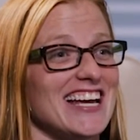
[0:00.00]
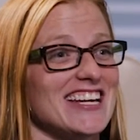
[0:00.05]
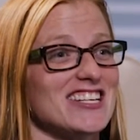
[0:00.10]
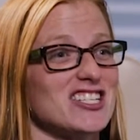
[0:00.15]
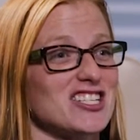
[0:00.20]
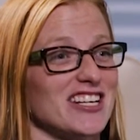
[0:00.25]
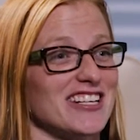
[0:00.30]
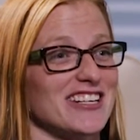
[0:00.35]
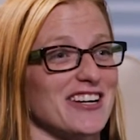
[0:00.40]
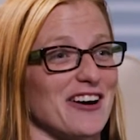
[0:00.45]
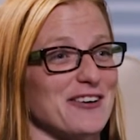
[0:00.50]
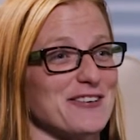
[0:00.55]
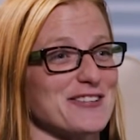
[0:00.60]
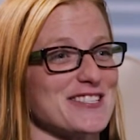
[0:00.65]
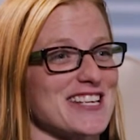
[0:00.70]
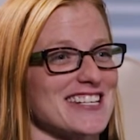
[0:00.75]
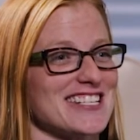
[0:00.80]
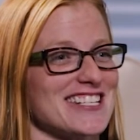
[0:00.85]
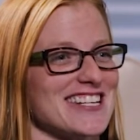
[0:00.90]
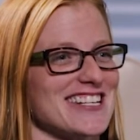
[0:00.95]
She
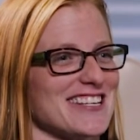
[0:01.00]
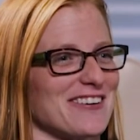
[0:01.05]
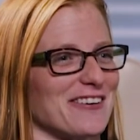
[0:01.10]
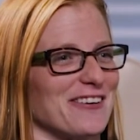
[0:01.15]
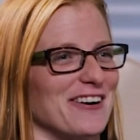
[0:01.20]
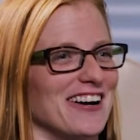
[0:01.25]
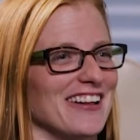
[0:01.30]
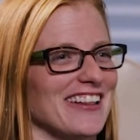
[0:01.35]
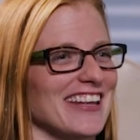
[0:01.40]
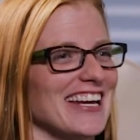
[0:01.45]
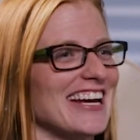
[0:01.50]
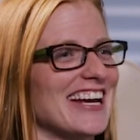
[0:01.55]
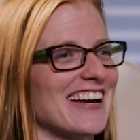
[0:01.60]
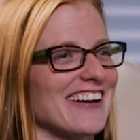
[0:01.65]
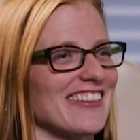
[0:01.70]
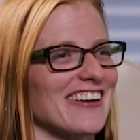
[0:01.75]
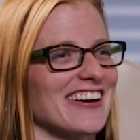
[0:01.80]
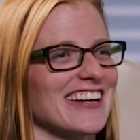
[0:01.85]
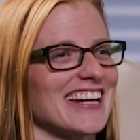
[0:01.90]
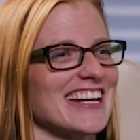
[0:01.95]
knows that she's a really
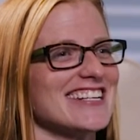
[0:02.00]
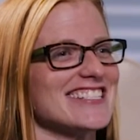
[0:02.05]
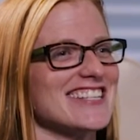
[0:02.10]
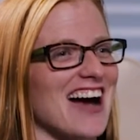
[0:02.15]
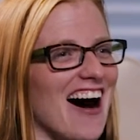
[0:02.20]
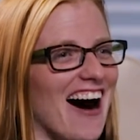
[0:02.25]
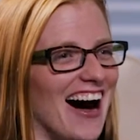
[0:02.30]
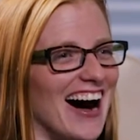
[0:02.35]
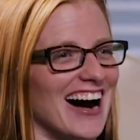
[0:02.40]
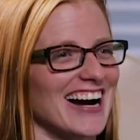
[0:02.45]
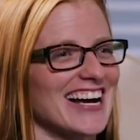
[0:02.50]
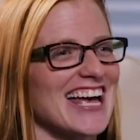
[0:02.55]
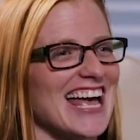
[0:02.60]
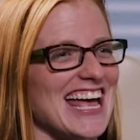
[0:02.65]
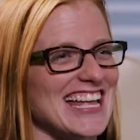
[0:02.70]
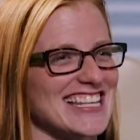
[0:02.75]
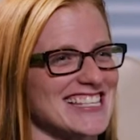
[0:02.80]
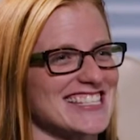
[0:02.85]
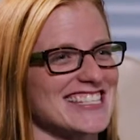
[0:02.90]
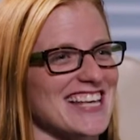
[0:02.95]
good looking dog,
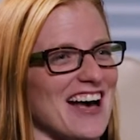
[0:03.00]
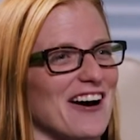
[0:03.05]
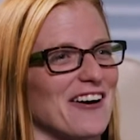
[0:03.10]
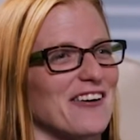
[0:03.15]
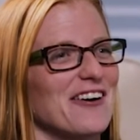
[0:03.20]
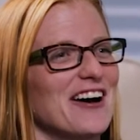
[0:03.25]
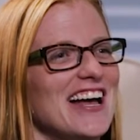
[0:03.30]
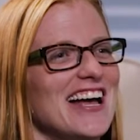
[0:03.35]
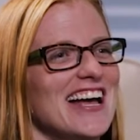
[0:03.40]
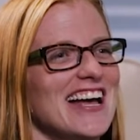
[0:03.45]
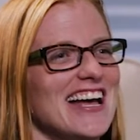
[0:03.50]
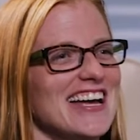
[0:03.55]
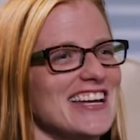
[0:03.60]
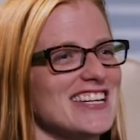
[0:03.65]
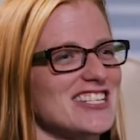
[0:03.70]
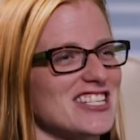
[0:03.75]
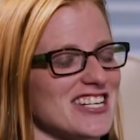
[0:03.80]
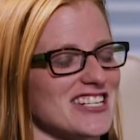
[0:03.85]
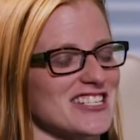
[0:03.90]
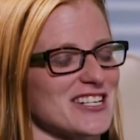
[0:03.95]
and so
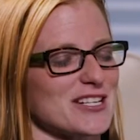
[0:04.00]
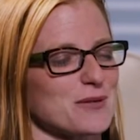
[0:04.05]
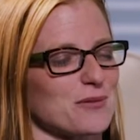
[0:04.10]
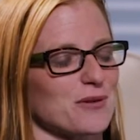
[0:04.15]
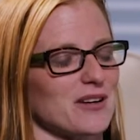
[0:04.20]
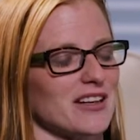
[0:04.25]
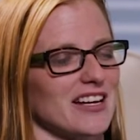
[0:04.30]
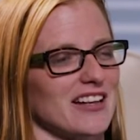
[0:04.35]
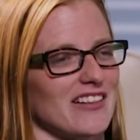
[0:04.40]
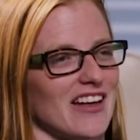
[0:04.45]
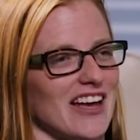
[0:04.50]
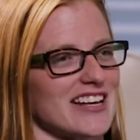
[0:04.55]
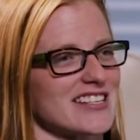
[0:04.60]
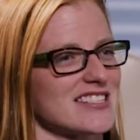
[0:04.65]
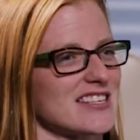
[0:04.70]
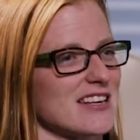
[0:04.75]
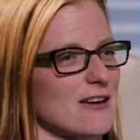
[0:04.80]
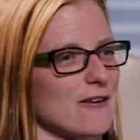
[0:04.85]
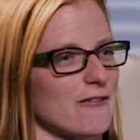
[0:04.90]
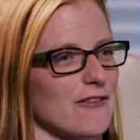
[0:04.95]
she just really
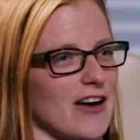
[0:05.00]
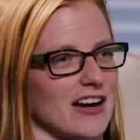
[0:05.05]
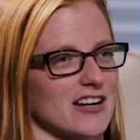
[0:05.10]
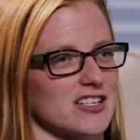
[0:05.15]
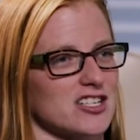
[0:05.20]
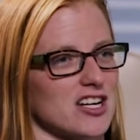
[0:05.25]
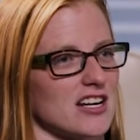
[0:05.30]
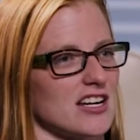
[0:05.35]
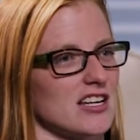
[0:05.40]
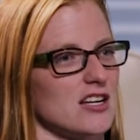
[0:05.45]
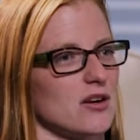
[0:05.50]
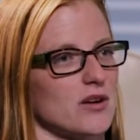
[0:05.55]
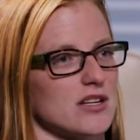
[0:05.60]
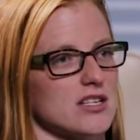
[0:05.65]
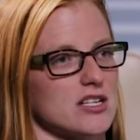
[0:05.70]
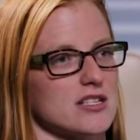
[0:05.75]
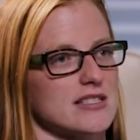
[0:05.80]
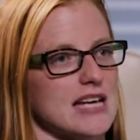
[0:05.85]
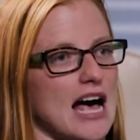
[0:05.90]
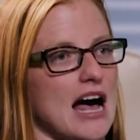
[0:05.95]
likes the affection, and you can
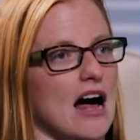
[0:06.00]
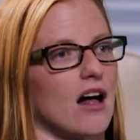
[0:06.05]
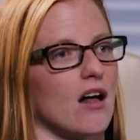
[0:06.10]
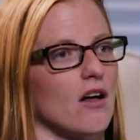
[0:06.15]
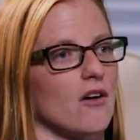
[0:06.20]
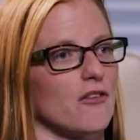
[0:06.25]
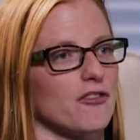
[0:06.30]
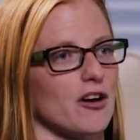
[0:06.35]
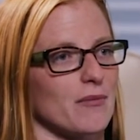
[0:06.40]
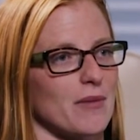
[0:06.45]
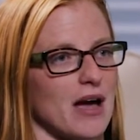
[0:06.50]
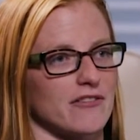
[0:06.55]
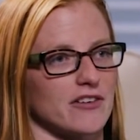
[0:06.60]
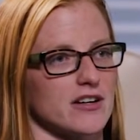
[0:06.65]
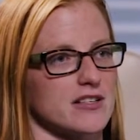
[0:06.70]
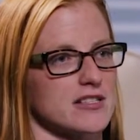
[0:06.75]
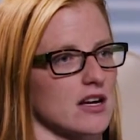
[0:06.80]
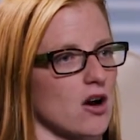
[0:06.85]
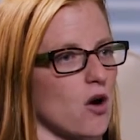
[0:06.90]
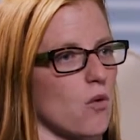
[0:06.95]
just tell from
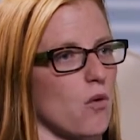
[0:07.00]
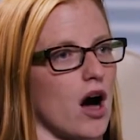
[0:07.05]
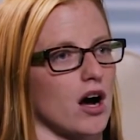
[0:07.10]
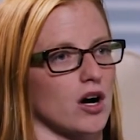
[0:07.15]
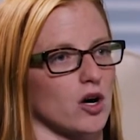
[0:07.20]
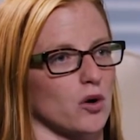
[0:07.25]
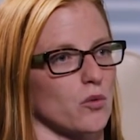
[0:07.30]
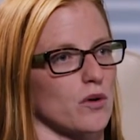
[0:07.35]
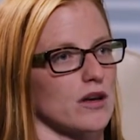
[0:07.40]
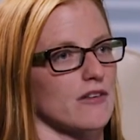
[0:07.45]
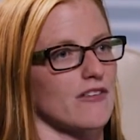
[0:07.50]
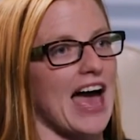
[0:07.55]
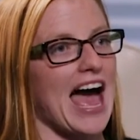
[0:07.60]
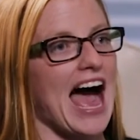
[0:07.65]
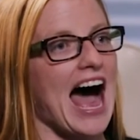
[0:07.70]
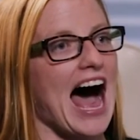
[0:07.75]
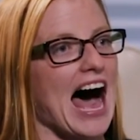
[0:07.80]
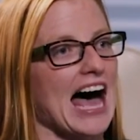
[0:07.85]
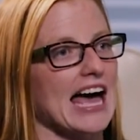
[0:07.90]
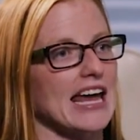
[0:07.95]
every single walker we've
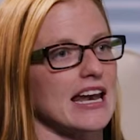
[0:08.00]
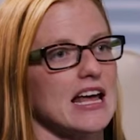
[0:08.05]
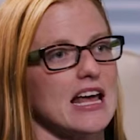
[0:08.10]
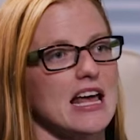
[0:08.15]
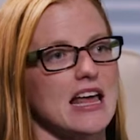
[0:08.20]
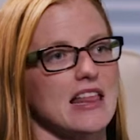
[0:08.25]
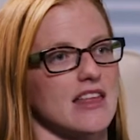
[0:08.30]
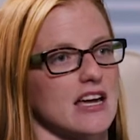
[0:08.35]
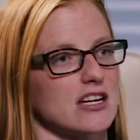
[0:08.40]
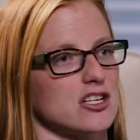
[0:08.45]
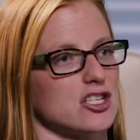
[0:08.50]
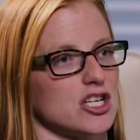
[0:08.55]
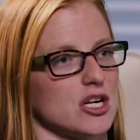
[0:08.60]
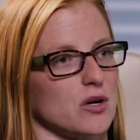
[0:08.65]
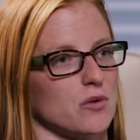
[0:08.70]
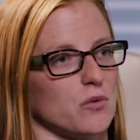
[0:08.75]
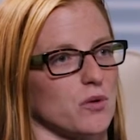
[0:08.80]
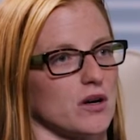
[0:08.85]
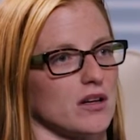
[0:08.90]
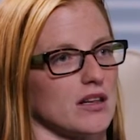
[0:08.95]
had that
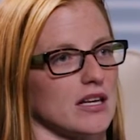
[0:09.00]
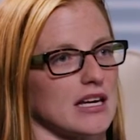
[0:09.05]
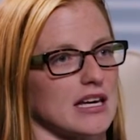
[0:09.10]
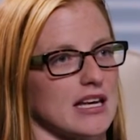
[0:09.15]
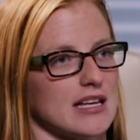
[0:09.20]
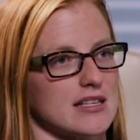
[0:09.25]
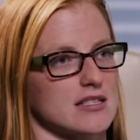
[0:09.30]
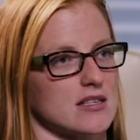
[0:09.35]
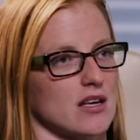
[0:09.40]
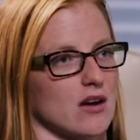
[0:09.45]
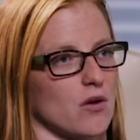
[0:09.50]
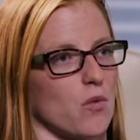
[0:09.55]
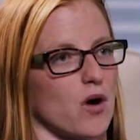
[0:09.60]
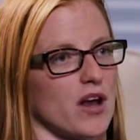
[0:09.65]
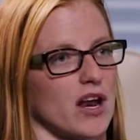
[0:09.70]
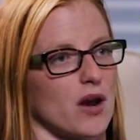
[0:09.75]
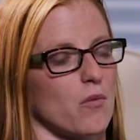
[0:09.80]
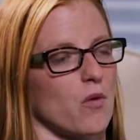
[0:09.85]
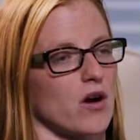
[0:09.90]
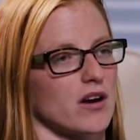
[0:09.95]
she really gets the
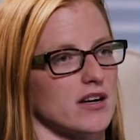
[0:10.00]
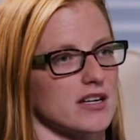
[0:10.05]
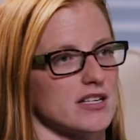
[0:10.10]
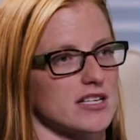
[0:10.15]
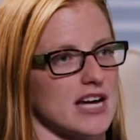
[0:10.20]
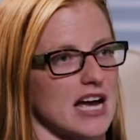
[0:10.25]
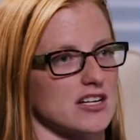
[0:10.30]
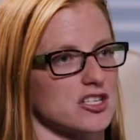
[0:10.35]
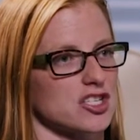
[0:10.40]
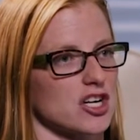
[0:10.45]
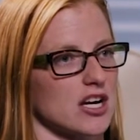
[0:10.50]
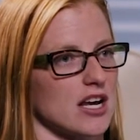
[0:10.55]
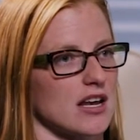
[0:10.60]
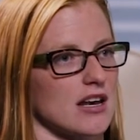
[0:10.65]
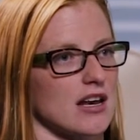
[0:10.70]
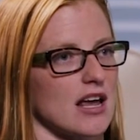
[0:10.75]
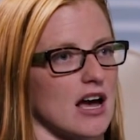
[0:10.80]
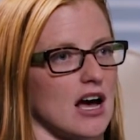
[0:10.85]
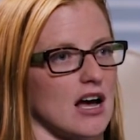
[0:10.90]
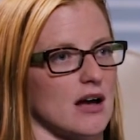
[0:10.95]
one-on-one
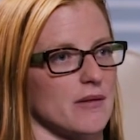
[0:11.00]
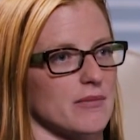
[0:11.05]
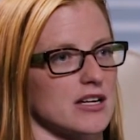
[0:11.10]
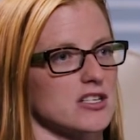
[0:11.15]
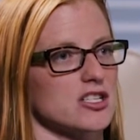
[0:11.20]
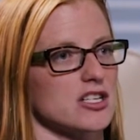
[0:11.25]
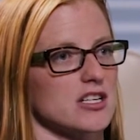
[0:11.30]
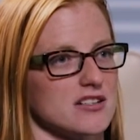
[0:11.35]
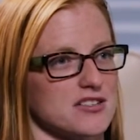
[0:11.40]
attention um, that she